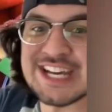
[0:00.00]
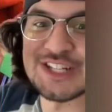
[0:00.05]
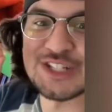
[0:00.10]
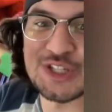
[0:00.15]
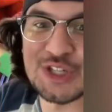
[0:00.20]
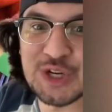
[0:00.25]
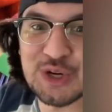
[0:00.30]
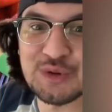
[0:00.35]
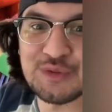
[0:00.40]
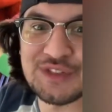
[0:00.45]

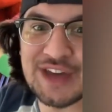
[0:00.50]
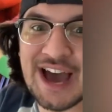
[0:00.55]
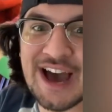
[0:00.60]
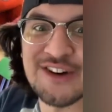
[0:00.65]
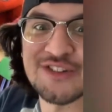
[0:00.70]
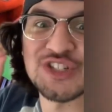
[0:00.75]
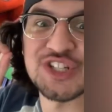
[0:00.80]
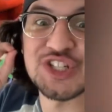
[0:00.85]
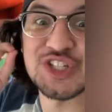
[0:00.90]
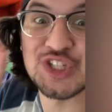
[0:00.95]
in
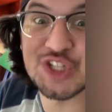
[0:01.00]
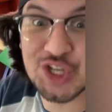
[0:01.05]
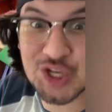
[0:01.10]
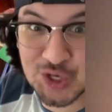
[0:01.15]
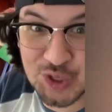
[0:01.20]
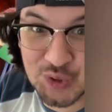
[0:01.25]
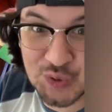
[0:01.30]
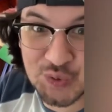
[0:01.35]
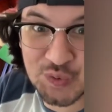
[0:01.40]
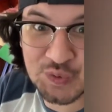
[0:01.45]

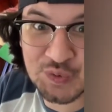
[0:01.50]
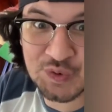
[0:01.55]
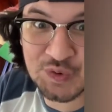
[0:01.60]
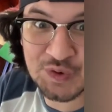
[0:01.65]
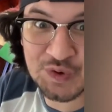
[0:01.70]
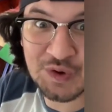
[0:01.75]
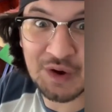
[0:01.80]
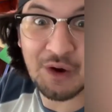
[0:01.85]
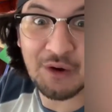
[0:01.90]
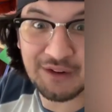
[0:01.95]
2002.
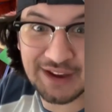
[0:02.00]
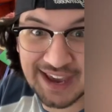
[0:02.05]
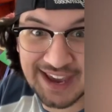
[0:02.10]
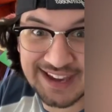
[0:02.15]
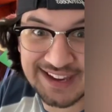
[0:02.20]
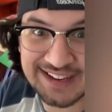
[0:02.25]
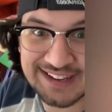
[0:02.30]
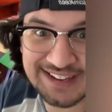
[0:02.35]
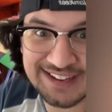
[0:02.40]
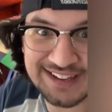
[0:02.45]

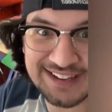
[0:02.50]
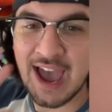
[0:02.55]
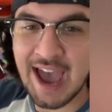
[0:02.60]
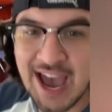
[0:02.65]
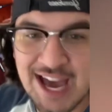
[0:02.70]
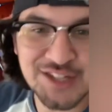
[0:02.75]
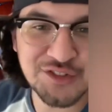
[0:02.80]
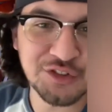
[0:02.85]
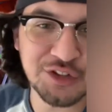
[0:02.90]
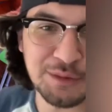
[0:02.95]
Okay?
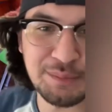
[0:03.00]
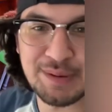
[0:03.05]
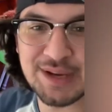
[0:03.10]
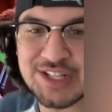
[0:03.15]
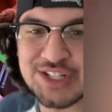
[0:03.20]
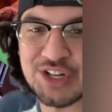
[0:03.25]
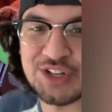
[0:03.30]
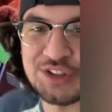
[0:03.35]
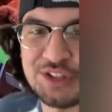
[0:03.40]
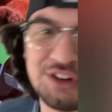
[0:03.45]
As for the
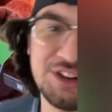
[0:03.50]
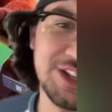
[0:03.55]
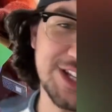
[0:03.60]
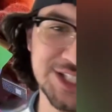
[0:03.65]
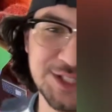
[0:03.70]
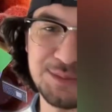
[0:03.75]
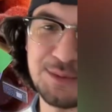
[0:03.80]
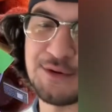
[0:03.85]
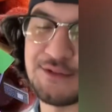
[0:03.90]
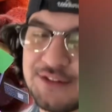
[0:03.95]
Pixar theory,
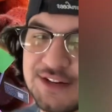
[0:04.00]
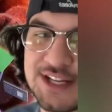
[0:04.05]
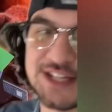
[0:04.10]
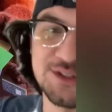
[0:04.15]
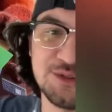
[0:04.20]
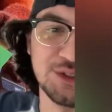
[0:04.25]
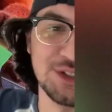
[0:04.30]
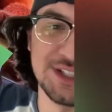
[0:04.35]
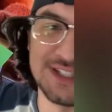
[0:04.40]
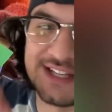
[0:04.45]
this movie
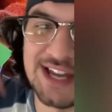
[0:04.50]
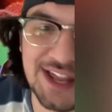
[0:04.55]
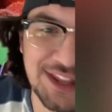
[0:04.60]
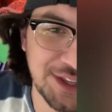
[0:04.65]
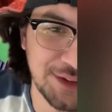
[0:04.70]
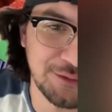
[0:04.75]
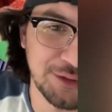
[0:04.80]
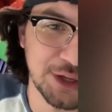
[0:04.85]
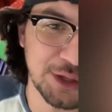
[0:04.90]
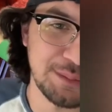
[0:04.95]
does really
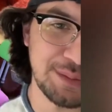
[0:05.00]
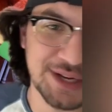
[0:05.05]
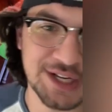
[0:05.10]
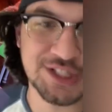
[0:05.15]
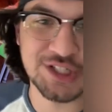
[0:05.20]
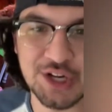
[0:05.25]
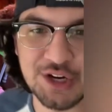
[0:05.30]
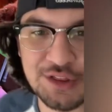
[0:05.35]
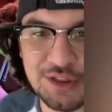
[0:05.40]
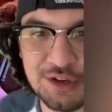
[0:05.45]
nothing for the
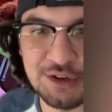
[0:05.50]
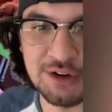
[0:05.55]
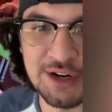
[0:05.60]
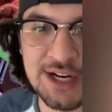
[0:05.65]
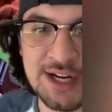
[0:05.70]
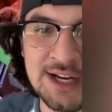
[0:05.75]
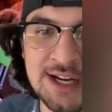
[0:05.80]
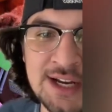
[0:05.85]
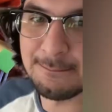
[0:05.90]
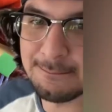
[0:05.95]
Pixar
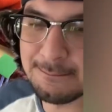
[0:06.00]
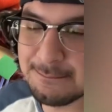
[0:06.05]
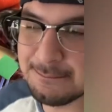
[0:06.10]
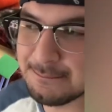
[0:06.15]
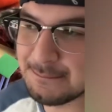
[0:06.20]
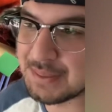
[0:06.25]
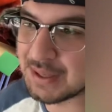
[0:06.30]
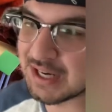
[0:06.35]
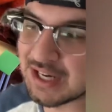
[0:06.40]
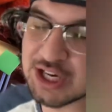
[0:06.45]
theory,
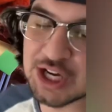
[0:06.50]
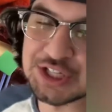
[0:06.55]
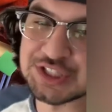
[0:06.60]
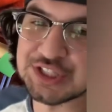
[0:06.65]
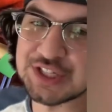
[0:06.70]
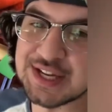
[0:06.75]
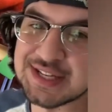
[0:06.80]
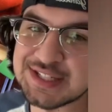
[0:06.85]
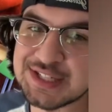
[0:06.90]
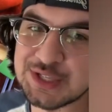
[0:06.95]
but it
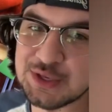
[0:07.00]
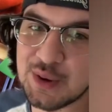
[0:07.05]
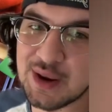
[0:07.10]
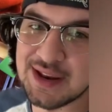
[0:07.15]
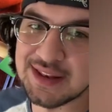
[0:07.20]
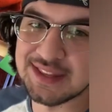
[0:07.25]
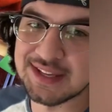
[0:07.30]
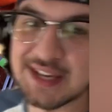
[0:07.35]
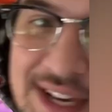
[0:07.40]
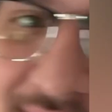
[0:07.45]
also doesn't do
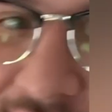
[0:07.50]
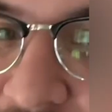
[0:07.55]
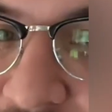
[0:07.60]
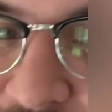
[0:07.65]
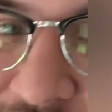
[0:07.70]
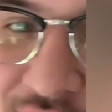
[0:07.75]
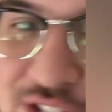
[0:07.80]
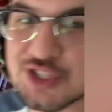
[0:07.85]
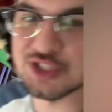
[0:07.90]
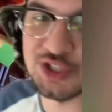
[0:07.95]
anything
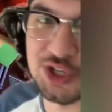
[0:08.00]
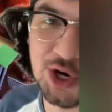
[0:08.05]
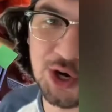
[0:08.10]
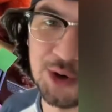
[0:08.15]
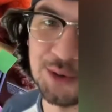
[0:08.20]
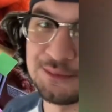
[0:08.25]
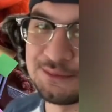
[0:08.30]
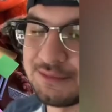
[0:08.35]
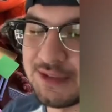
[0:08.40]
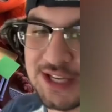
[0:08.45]
against it,
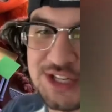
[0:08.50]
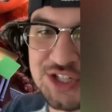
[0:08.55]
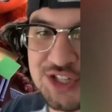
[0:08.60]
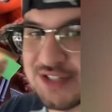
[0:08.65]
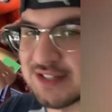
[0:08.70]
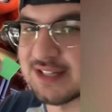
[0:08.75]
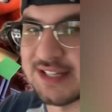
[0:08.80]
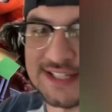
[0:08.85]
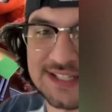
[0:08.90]
so it just